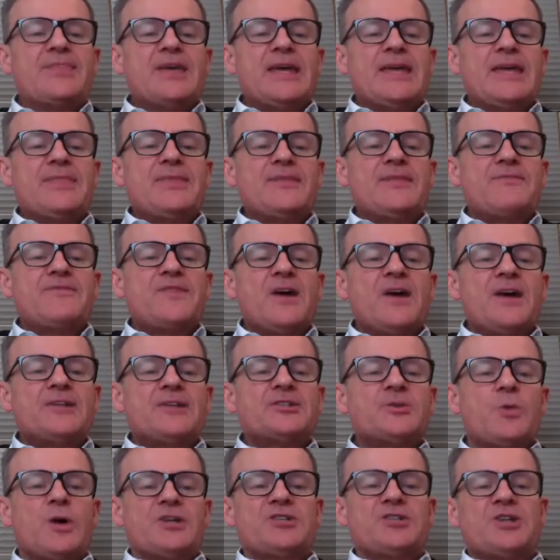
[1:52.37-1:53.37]
the
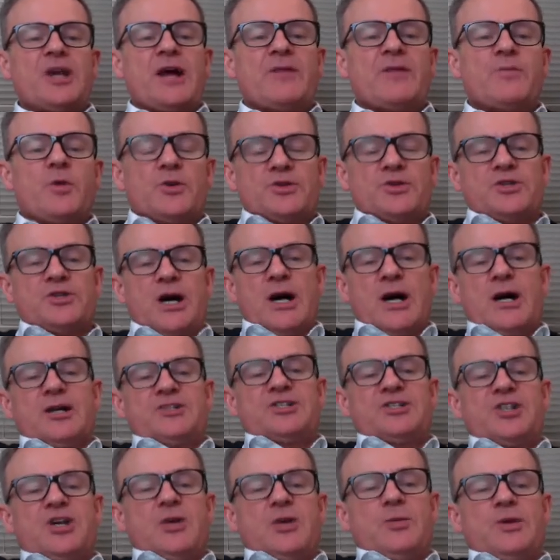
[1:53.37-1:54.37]
first question I want to
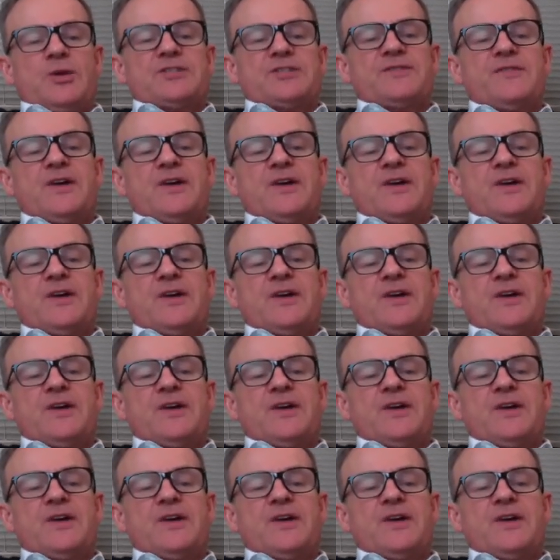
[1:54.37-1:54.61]
ask you is,